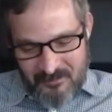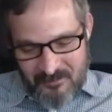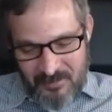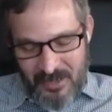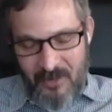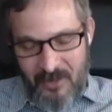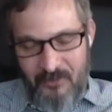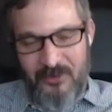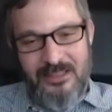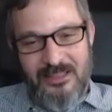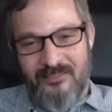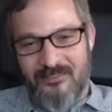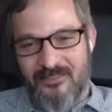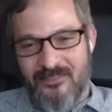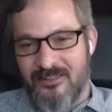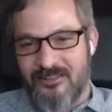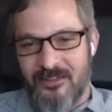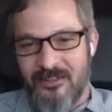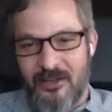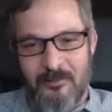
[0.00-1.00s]
but I would love
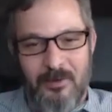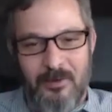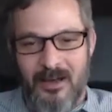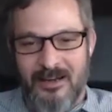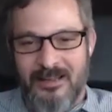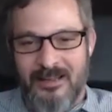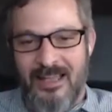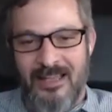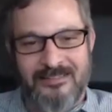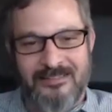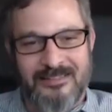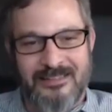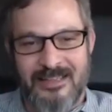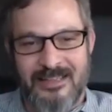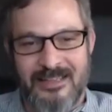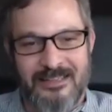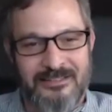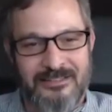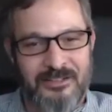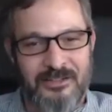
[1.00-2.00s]
to start podcasting
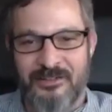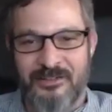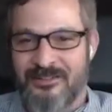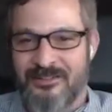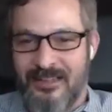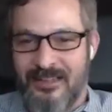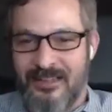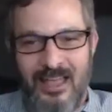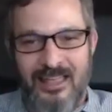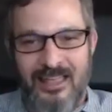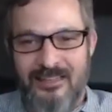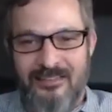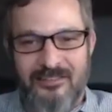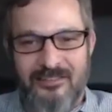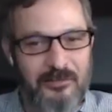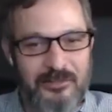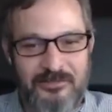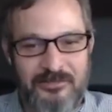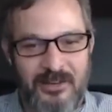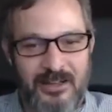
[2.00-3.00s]
again too. It's
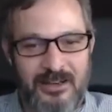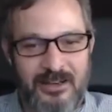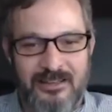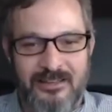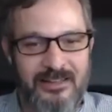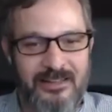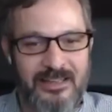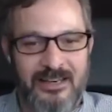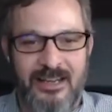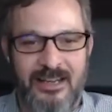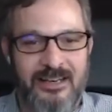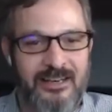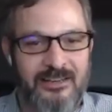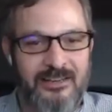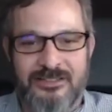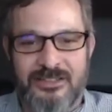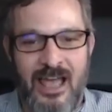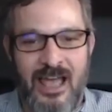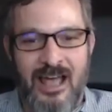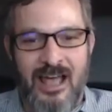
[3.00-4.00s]
so much fun to get on here
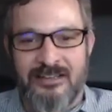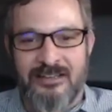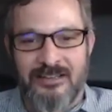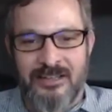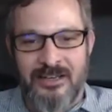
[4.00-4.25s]
and chat.